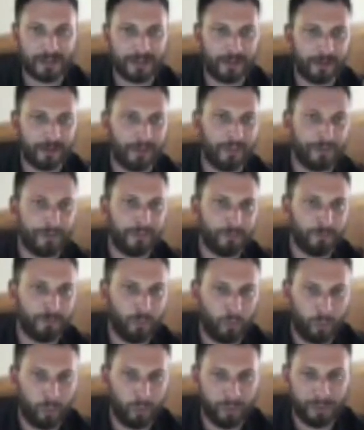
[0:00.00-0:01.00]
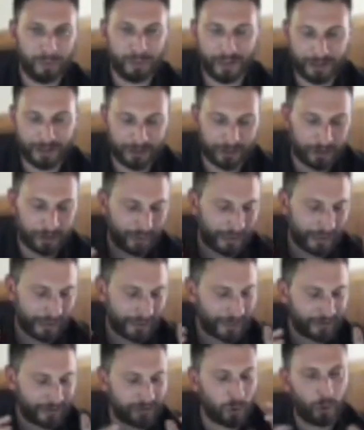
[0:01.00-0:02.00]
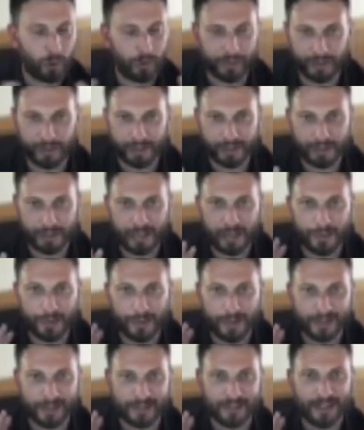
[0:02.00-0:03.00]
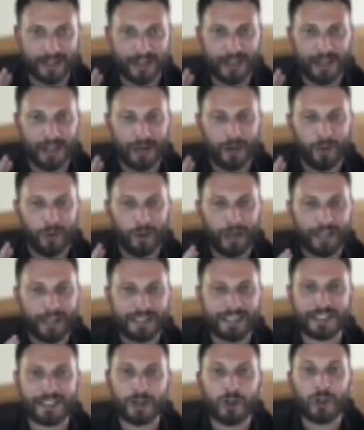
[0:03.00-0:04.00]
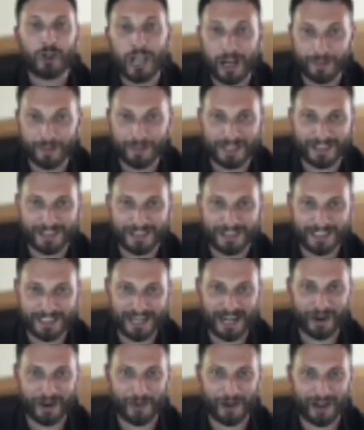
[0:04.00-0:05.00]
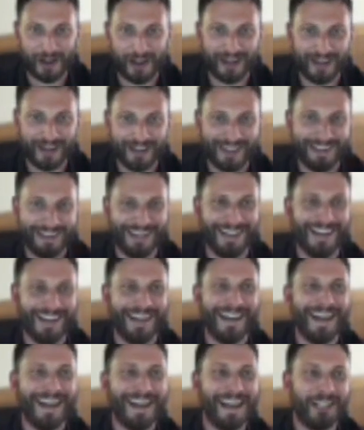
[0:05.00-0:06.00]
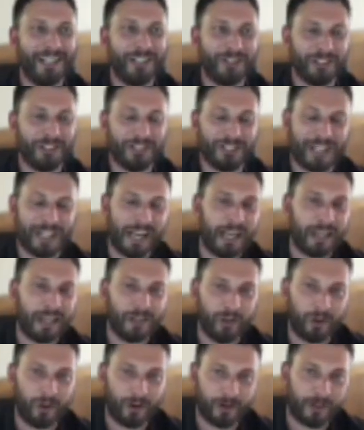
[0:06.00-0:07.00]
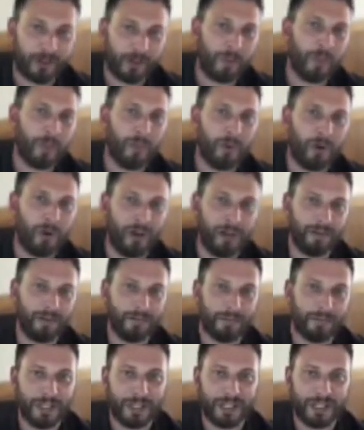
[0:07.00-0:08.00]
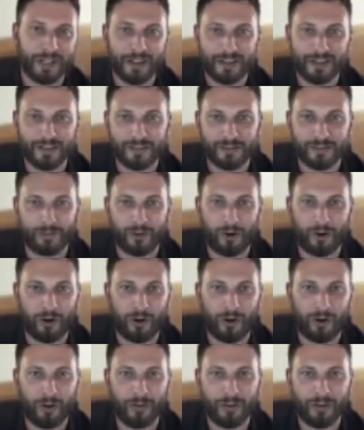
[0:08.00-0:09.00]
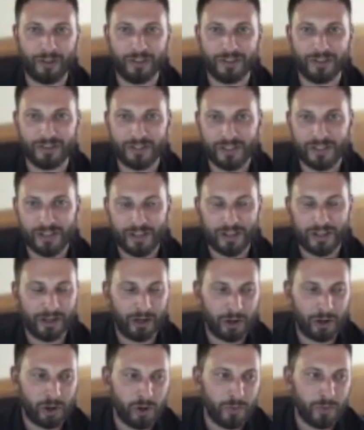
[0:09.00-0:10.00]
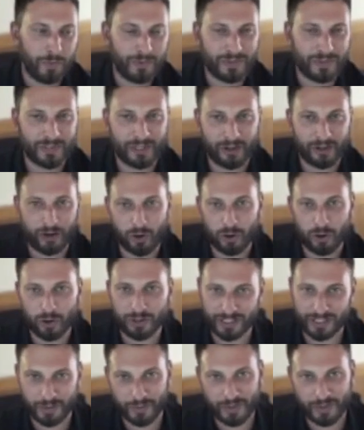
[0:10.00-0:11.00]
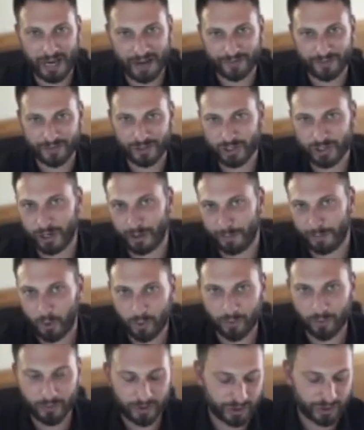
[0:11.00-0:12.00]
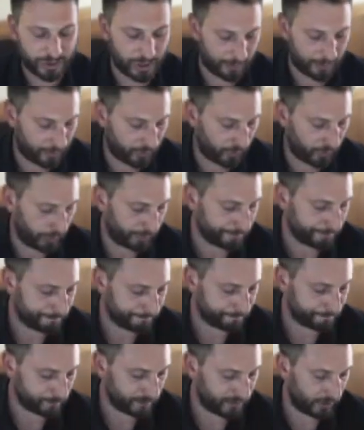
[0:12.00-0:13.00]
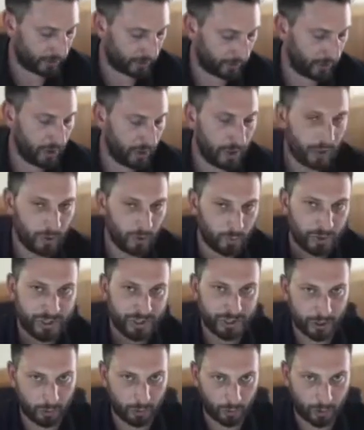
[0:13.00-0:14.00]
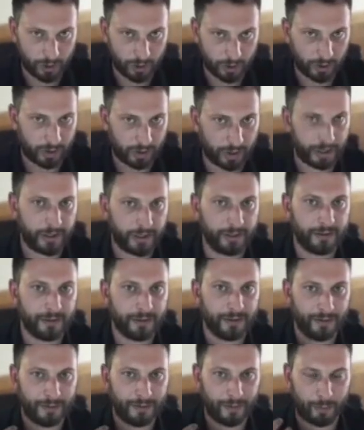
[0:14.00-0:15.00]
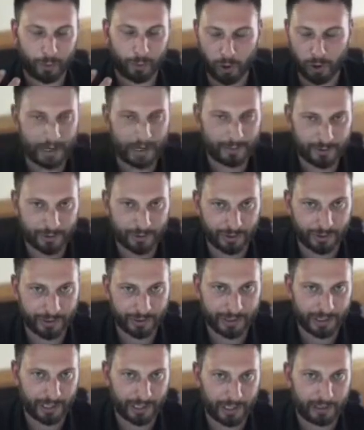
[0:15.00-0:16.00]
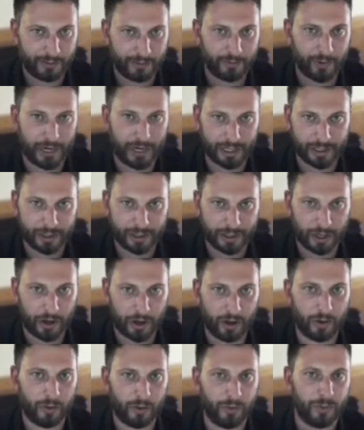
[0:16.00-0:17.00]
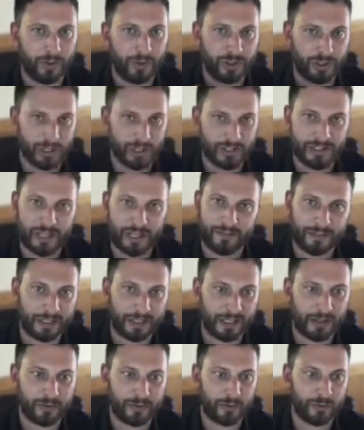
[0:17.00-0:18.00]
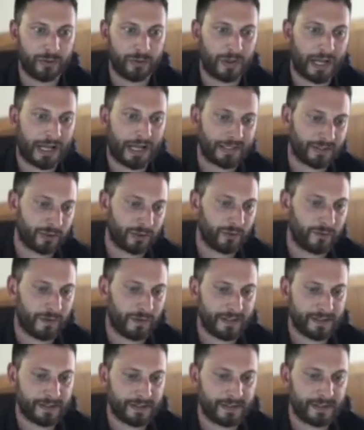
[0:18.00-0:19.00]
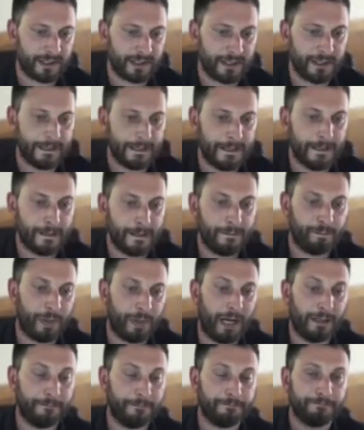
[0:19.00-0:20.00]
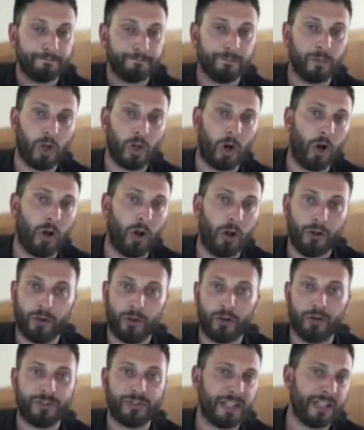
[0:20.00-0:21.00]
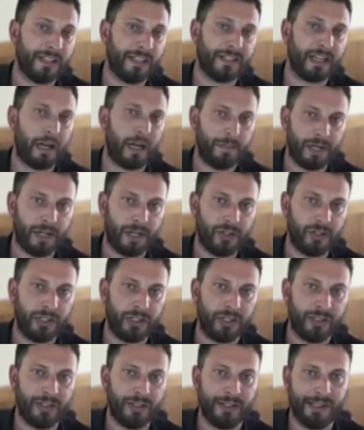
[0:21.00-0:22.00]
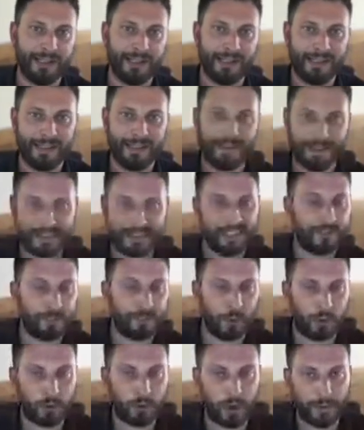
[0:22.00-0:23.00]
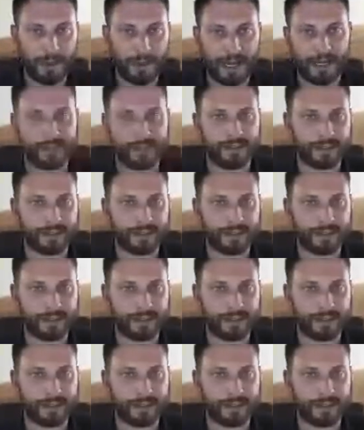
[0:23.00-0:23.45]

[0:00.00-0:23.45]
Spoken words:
it's a whole thing. Anyways, it's still coming to DIY. It's just taking longer than we want because of all these hoops and hurdles that we have to jump over and jump through. So we're still working on it. The program's already done, ready to go. We just have to get through the last phases. But all of those things that I mentioned, this program has.